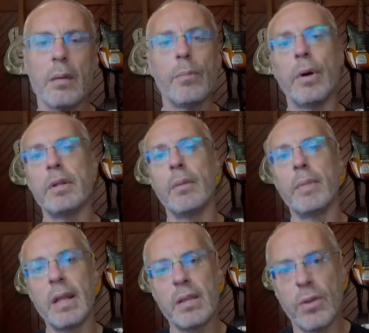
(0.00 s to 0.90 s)
but that
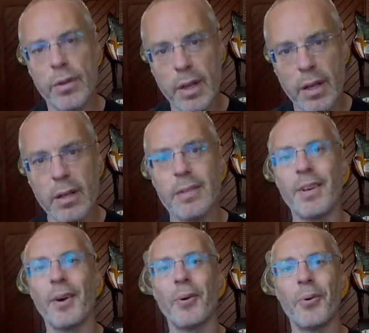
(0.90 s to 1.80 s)
means nothing.
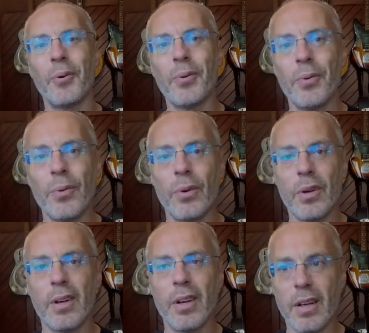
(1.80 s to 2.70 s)
So,
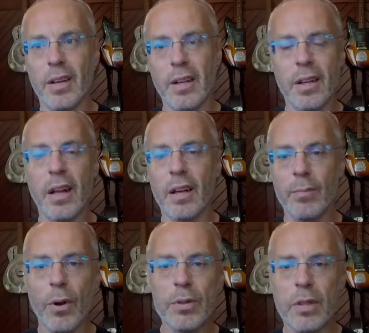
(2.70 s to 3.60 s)
and like
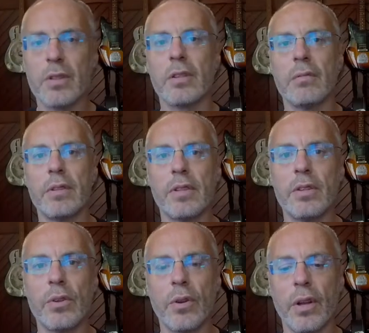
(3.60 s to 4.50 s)
most of the stuff that
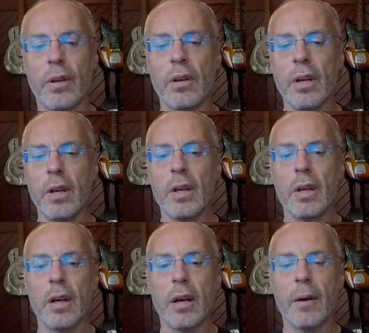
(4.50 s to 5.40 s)
sits on here,
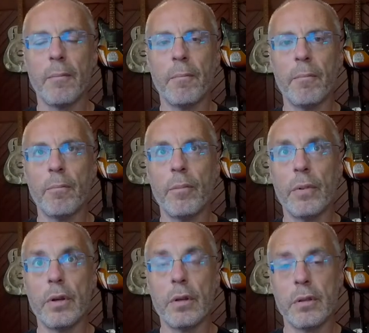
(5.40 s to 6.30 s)

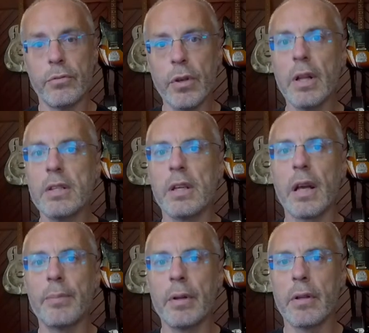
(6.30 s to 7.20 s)
it's really easy to
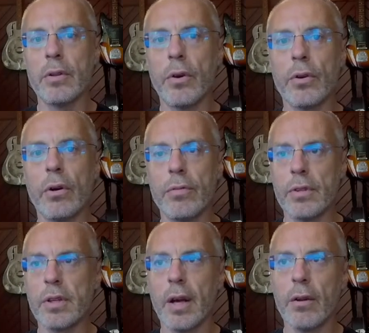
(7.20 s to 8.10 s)
get people to nod off and
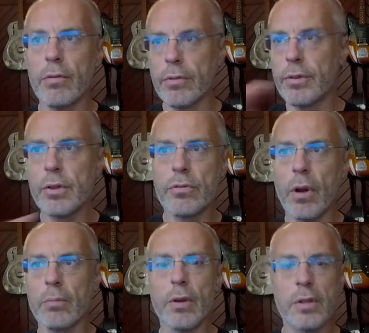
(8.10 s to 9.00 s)
sign off. If you just
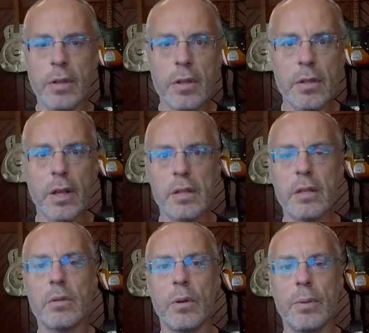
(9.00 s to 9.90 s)
wrote most of these things
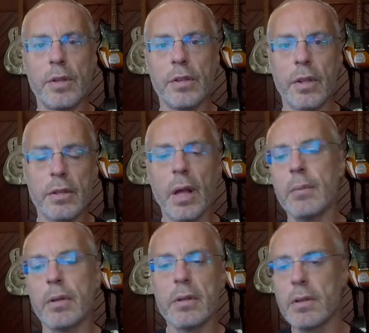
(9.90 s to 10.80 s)
into a positioning
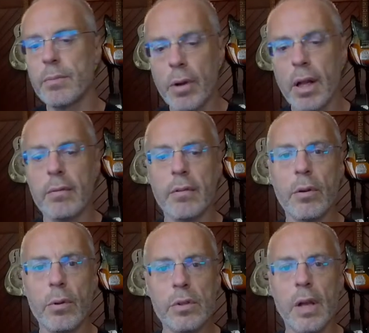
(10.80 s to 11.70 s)
statement, you'd probably have
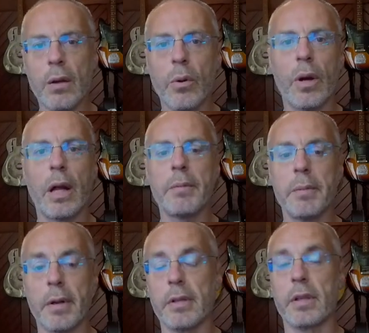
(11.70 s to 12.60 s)
everyone sound quite happy
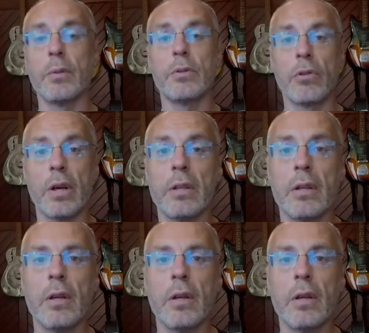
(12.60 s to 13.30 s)
about it. It sounds great,